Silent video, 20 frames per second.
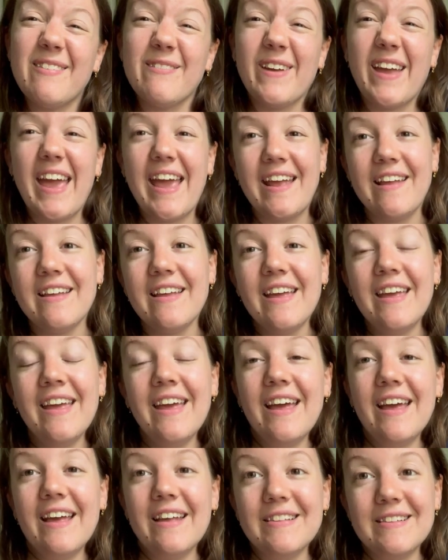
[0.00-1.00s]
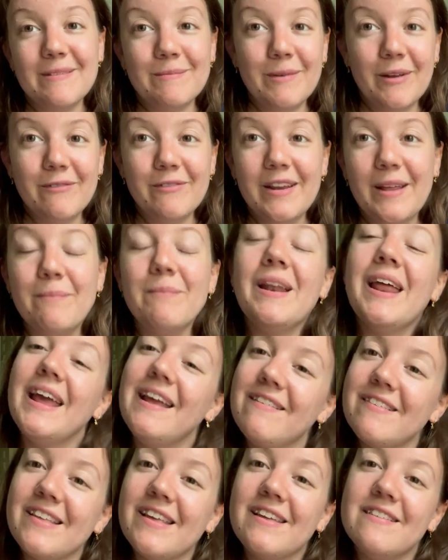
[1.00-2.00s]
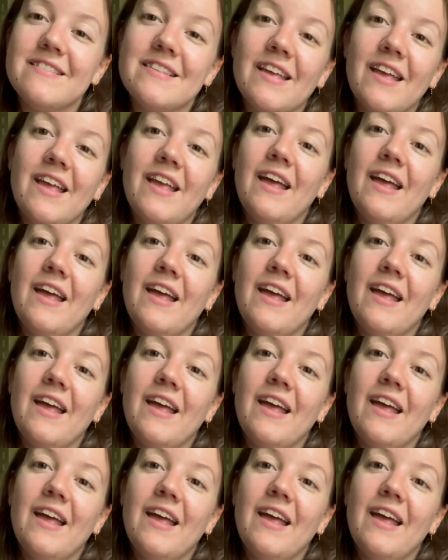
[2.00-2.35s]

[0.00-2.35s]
We ate at some lovely places,